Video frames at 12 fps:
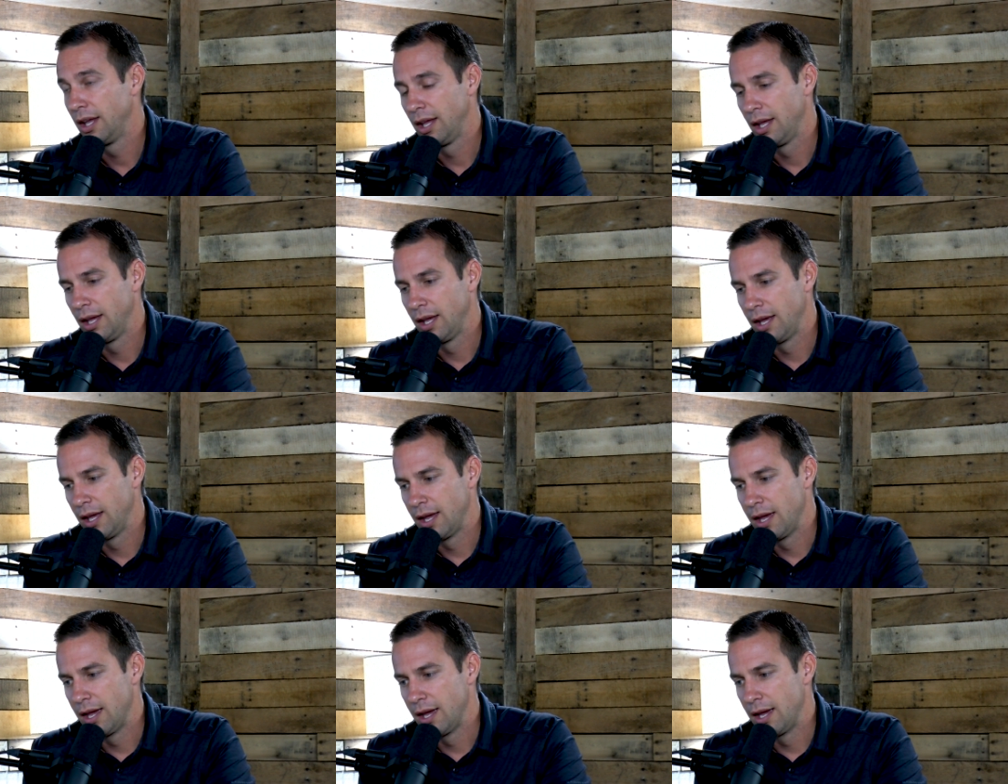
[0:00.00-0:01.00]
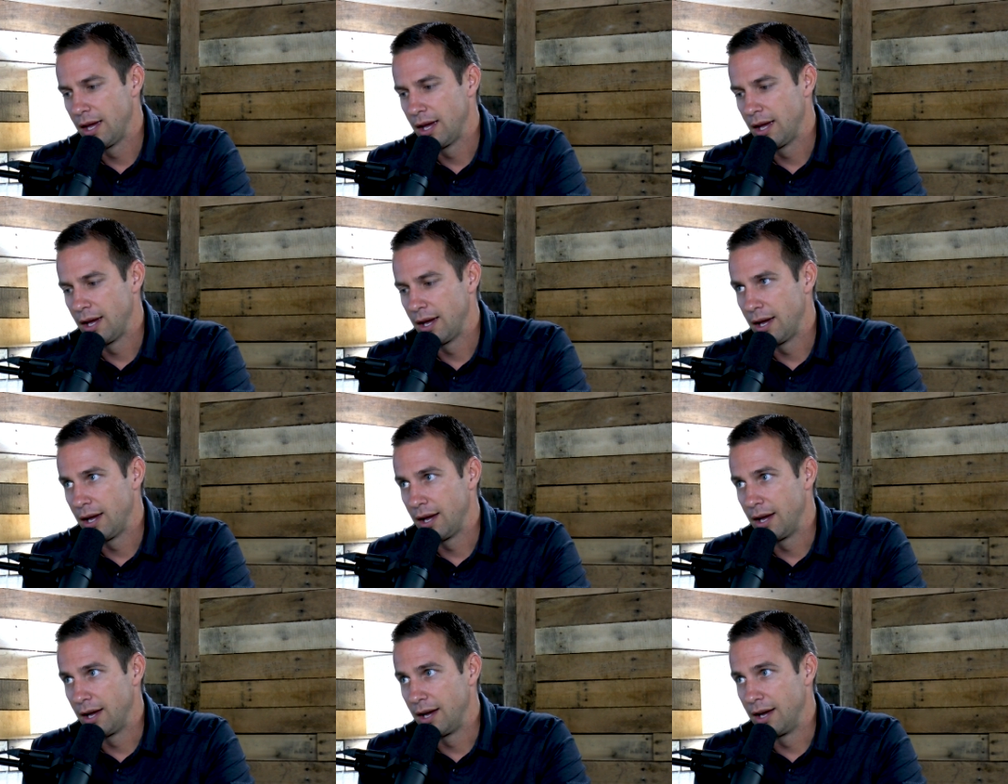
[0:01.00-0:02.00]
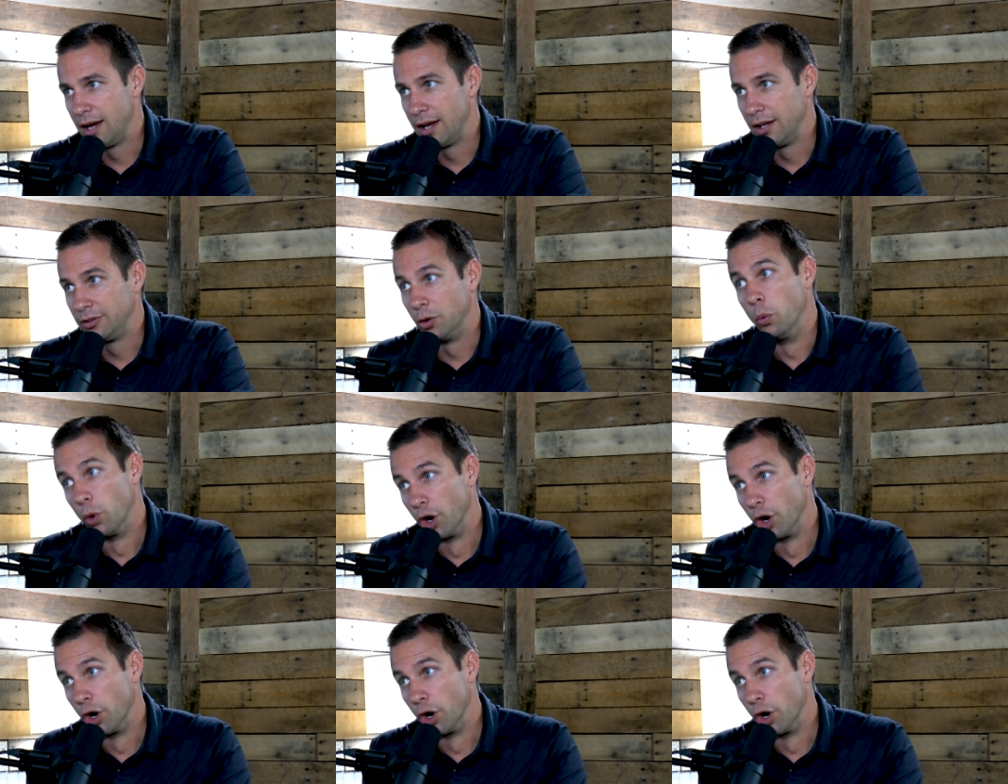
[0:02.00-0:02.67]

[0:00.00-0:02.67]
Not yeah. That's good. Okay. So, so